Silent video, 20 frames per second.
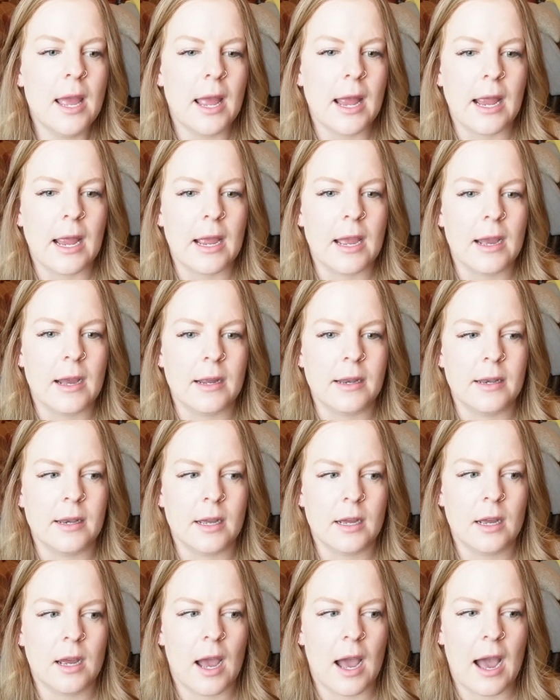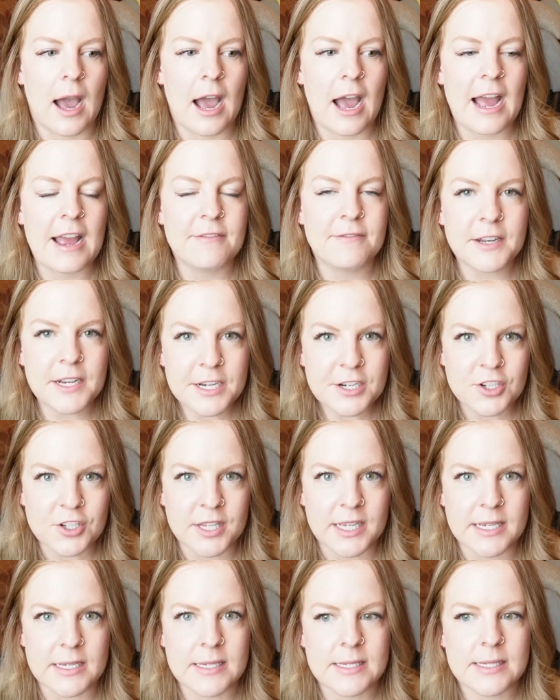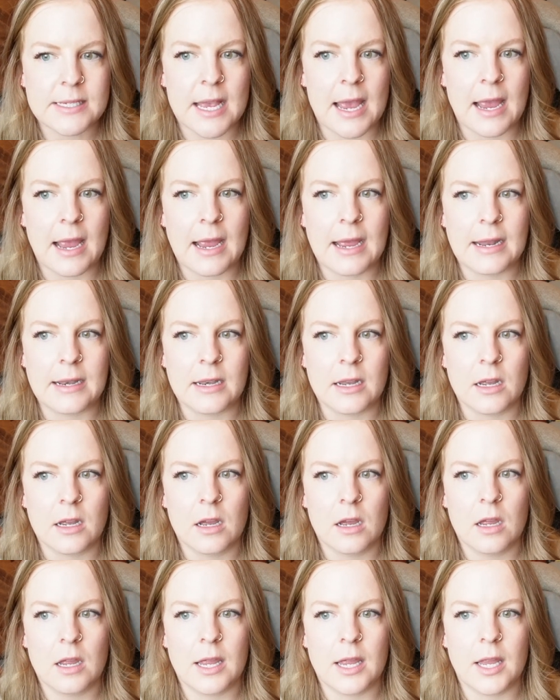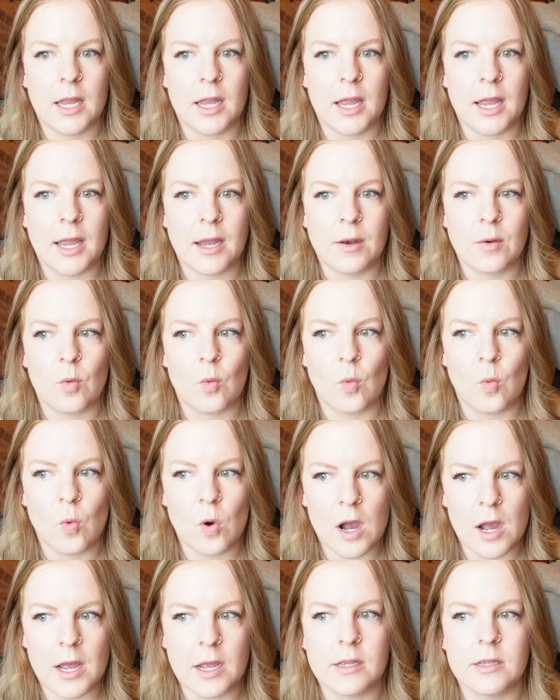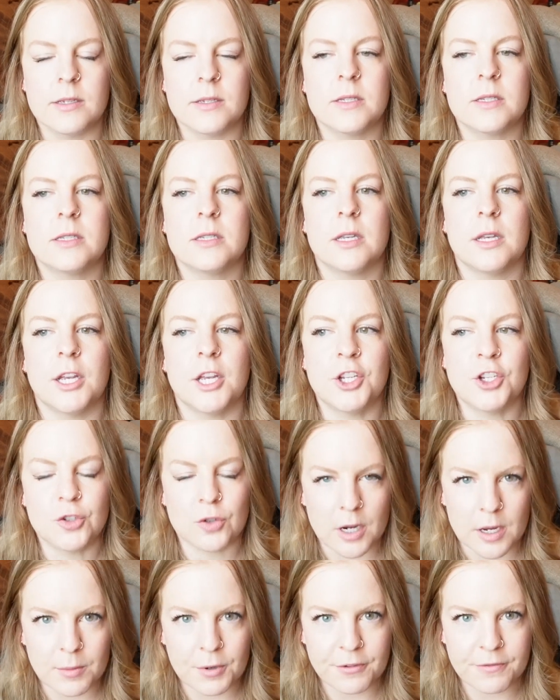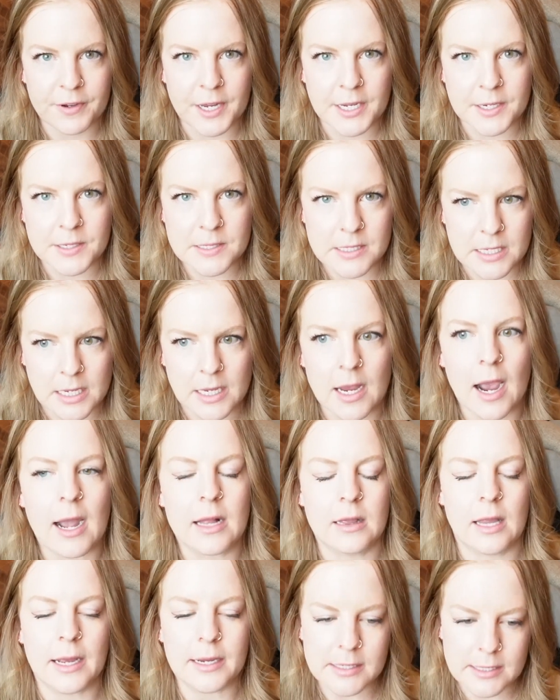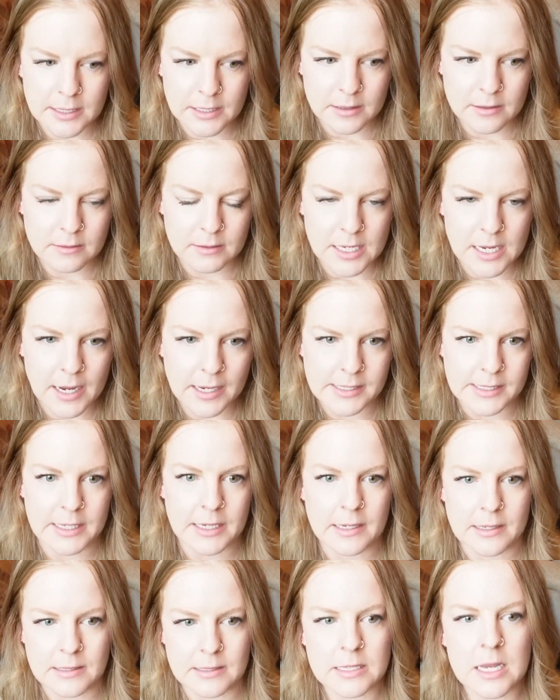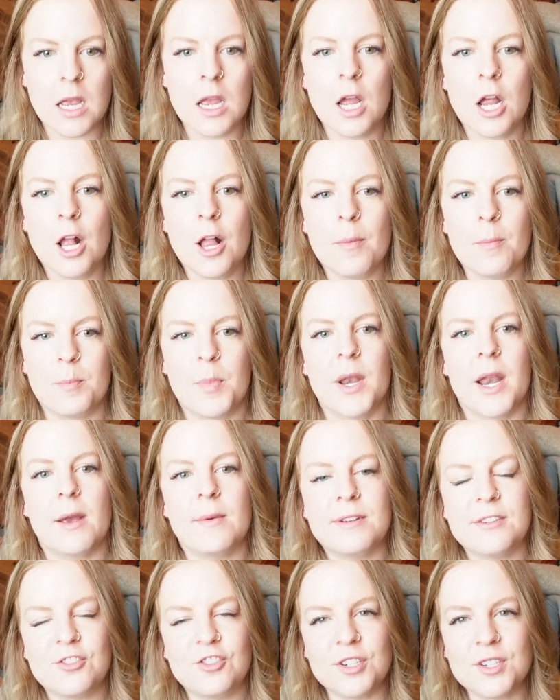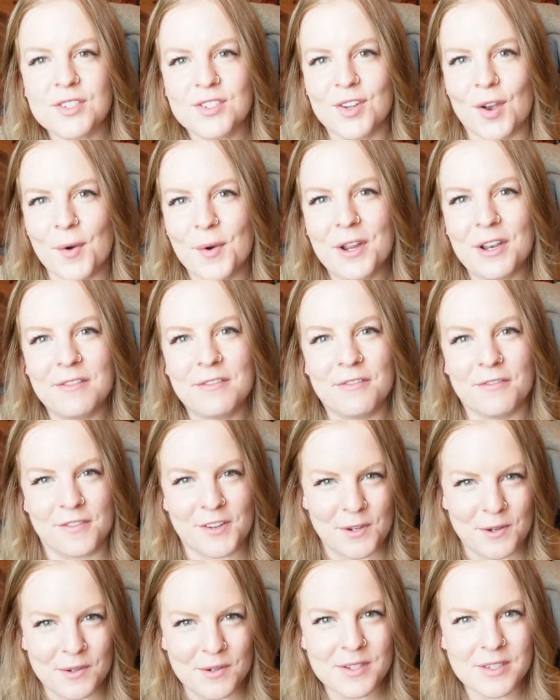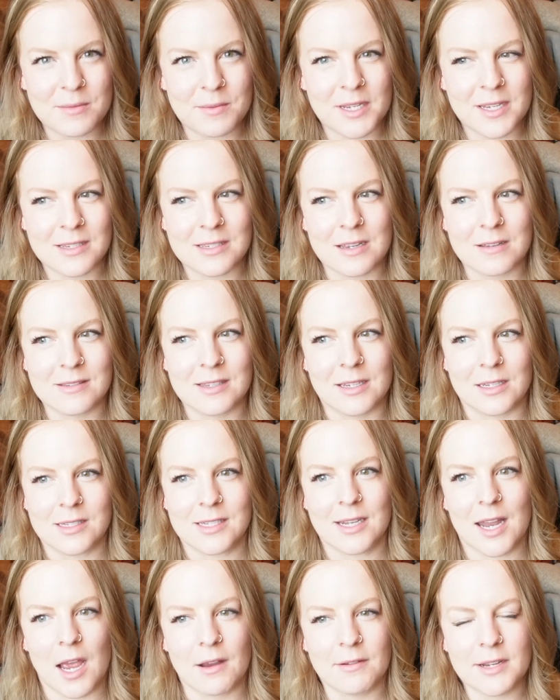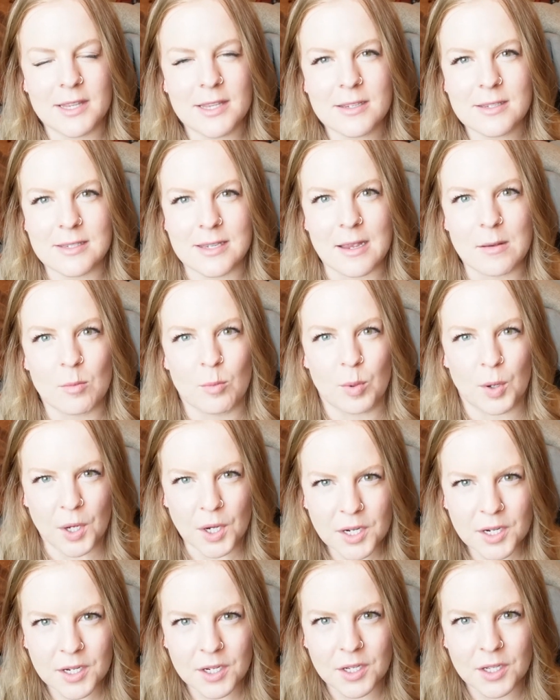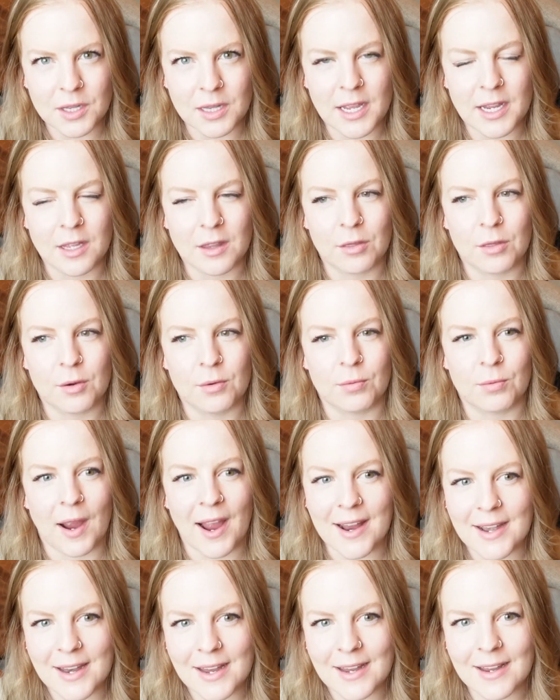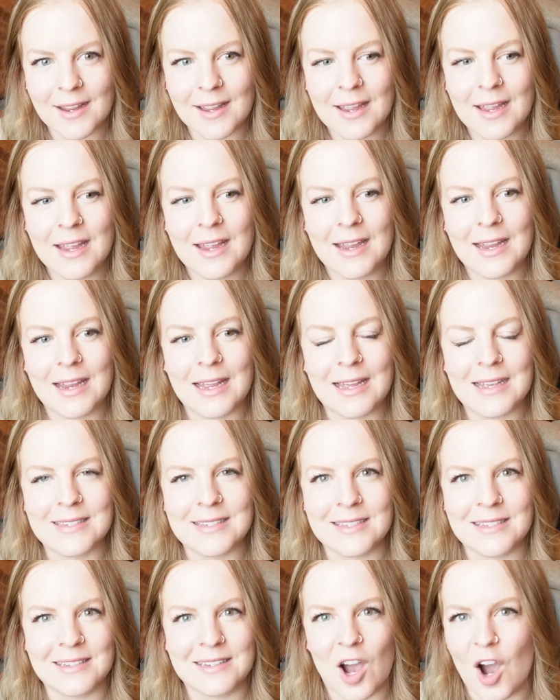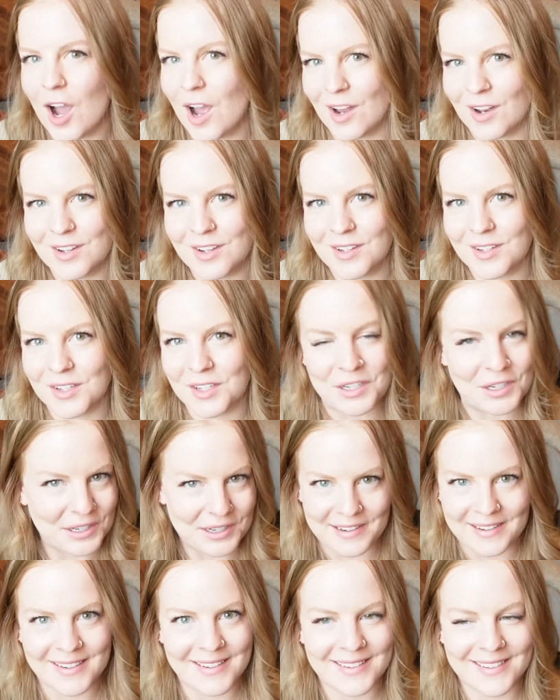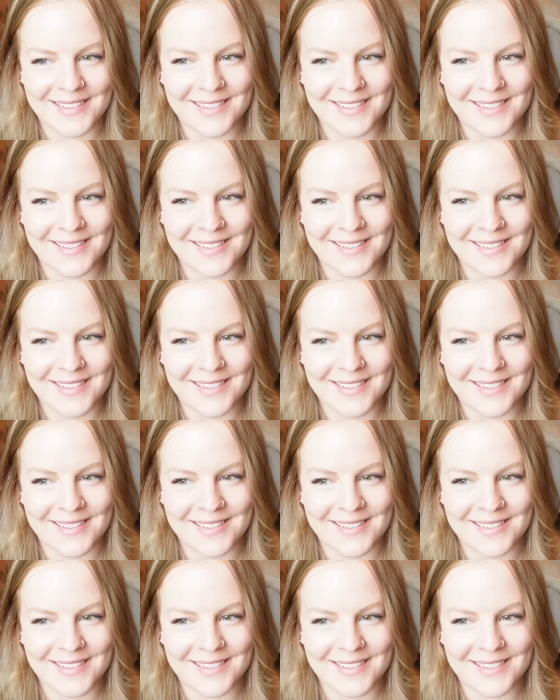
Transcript: And I finished this and it was enjoyable fantasy. I liked the ideas, but I was just so confused because I was like, did I read the same book? Like, the writing is not good.